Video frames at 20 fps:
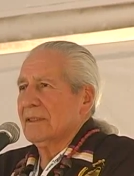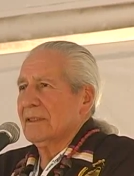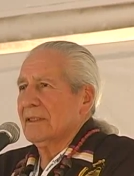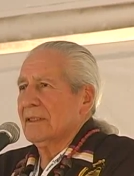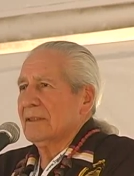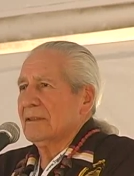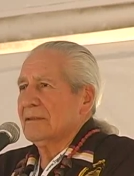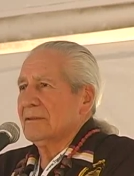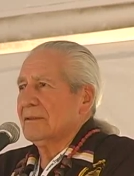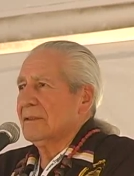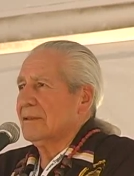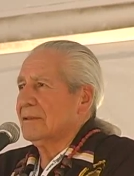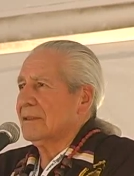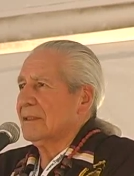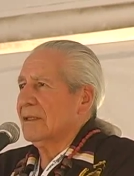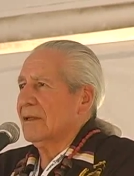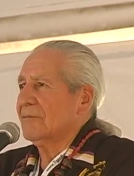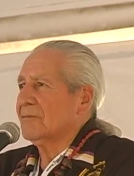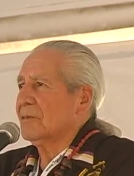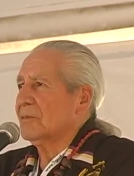And
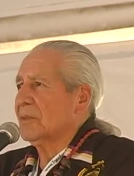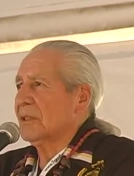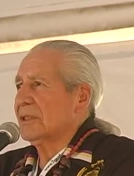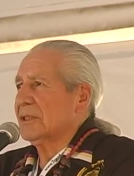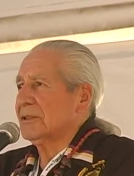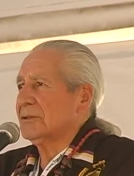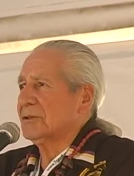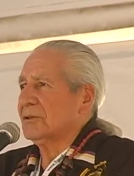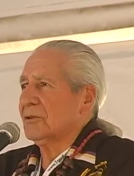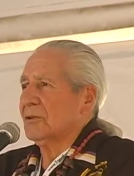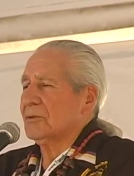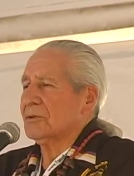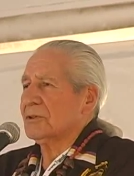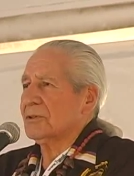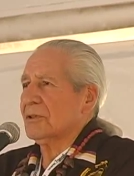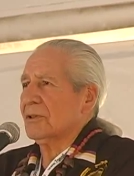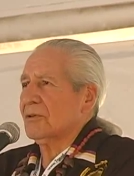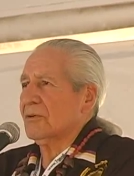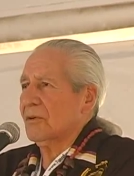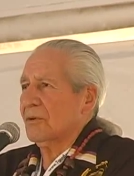everybody chose
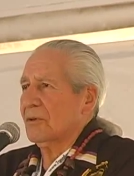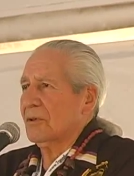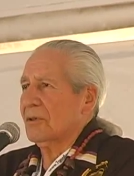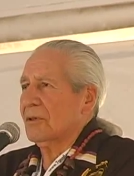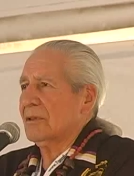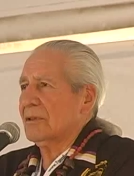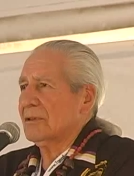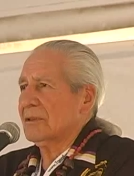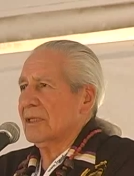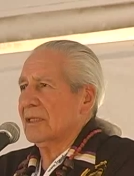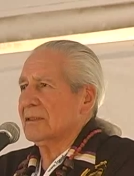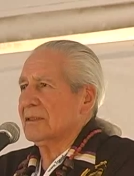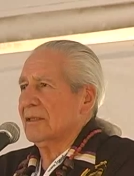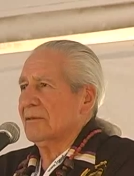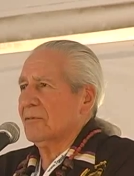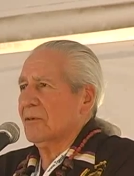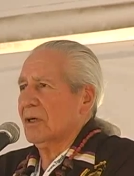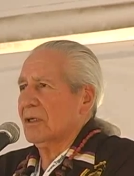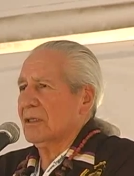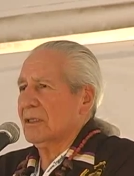the corn that they
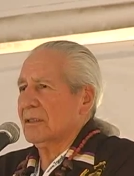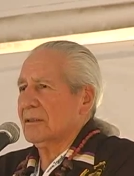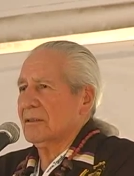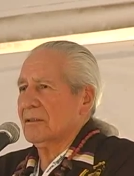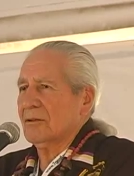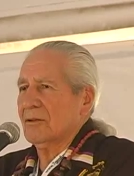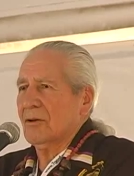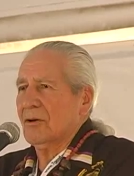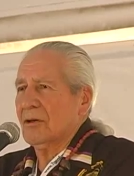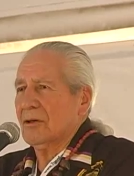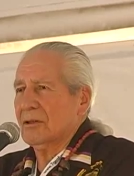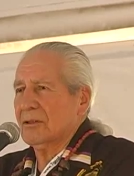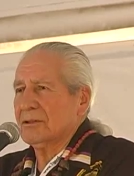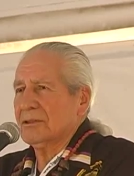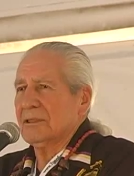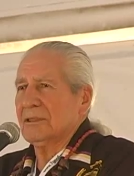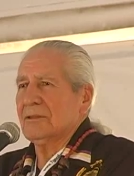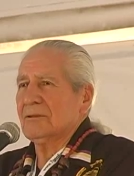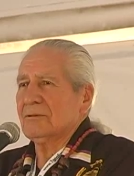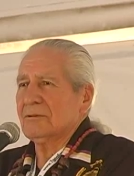wanted, large
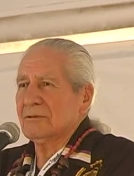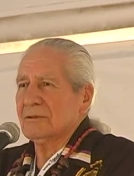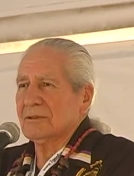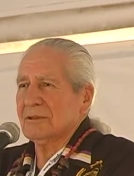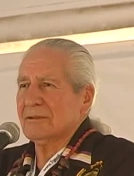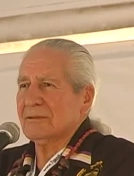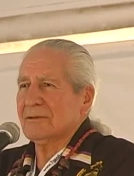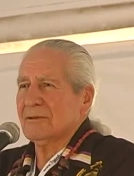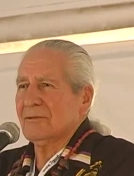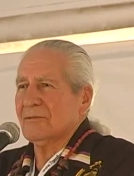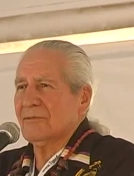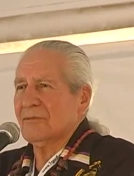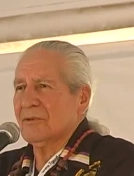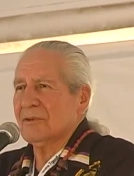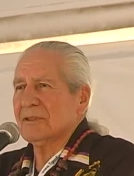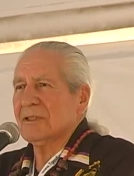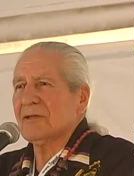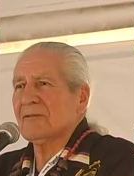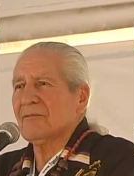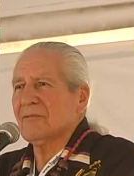ears and so forth.
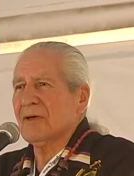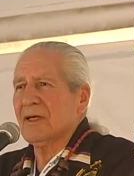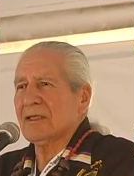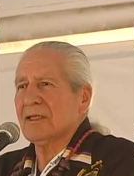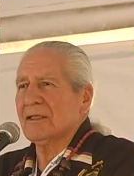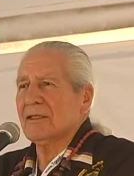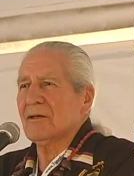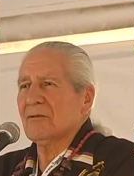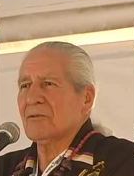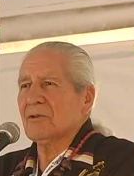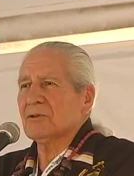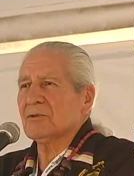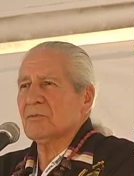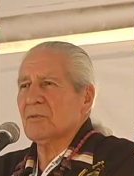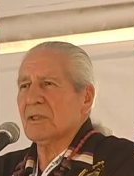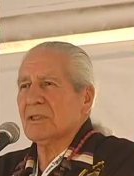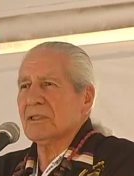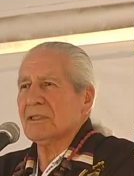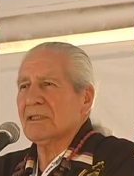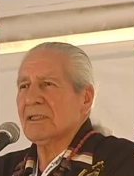And then finally there was
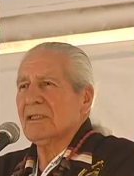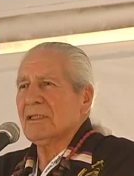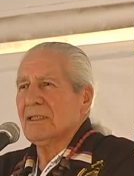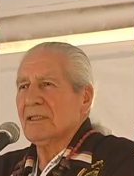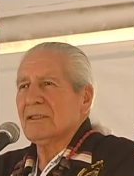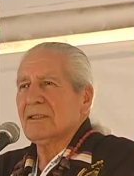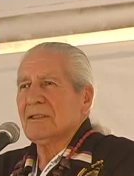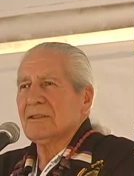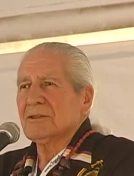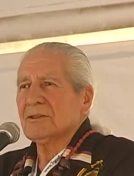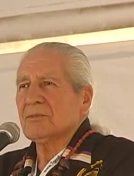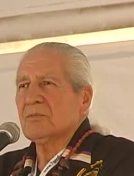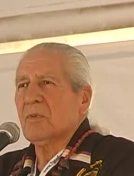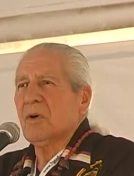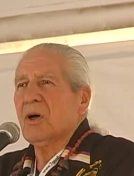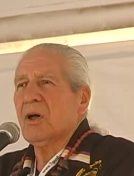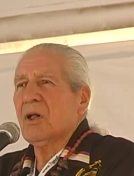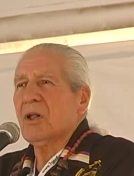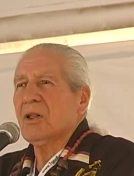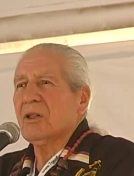one
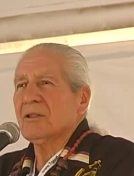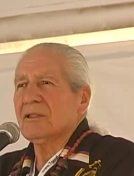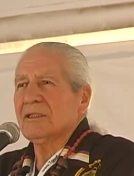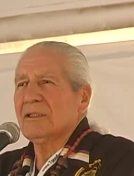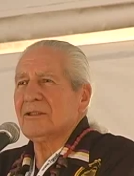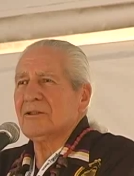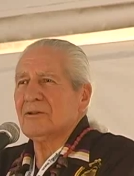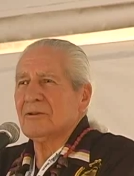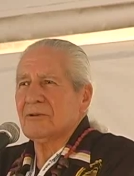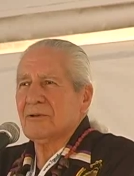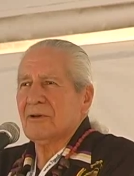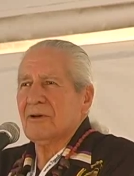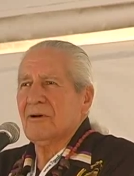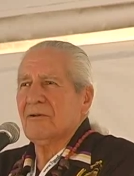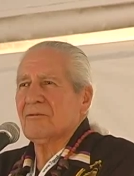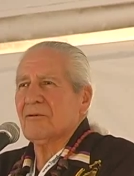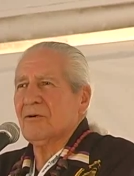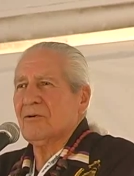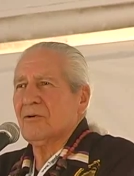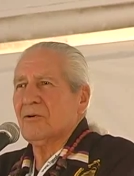small ear
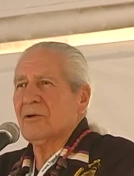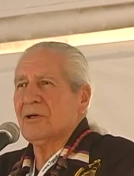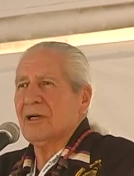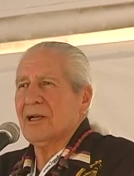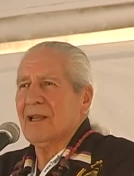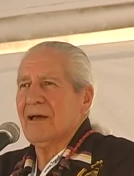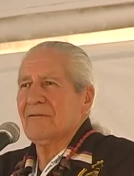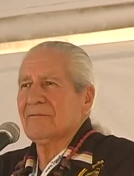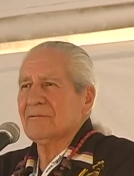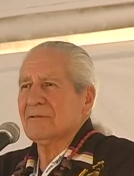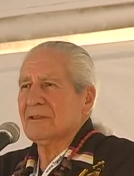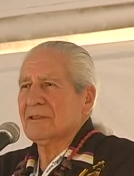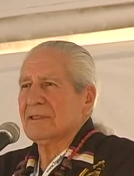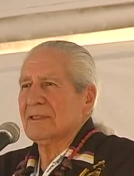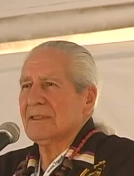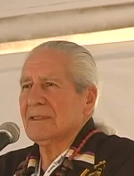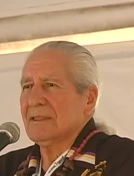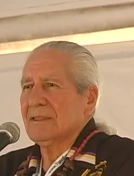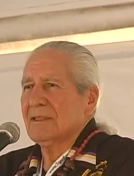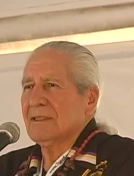of corn left.
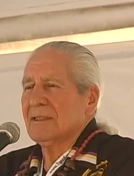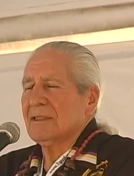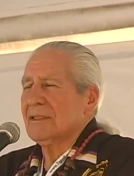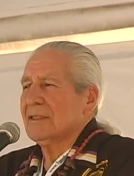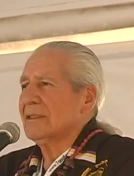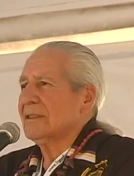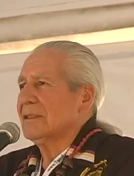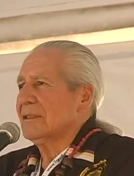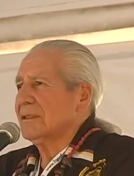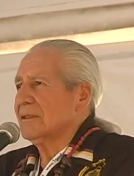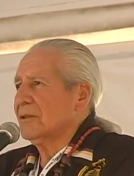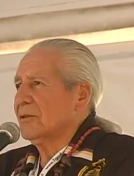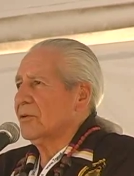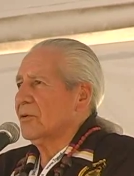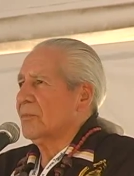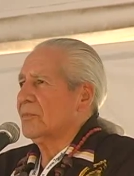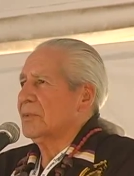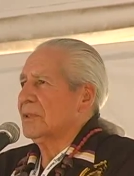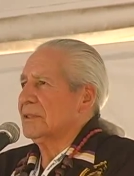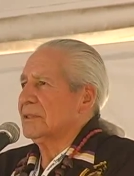And the
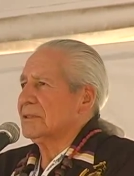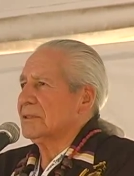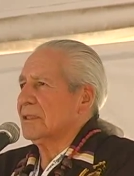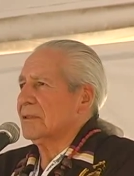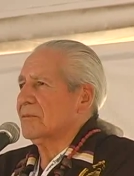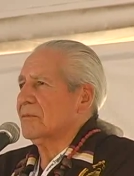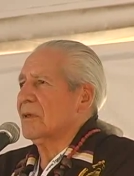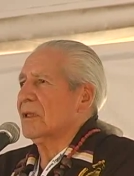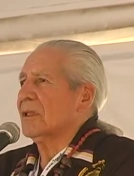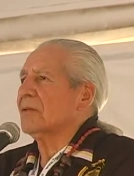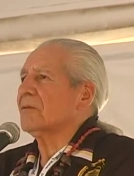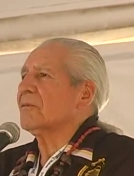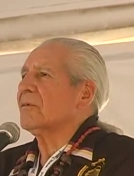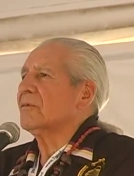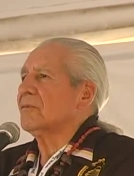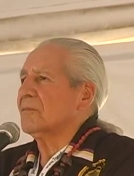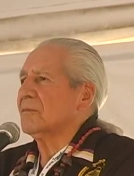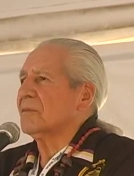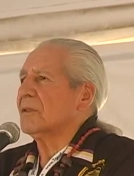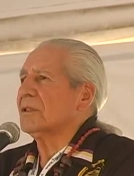Hopi said, well,
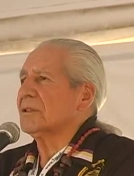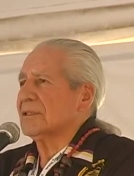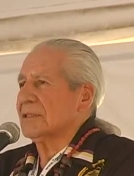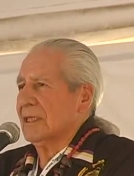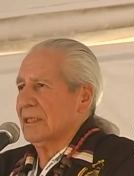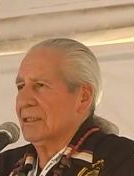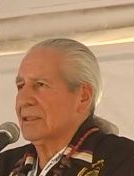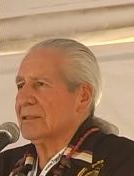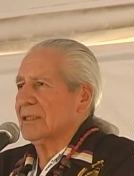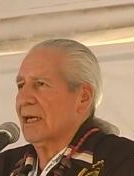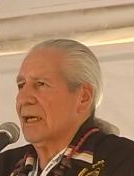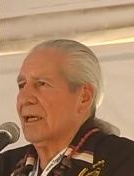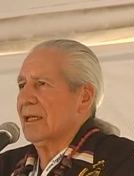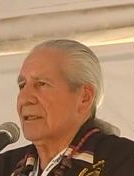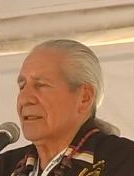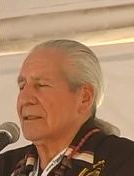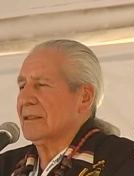we'll take that.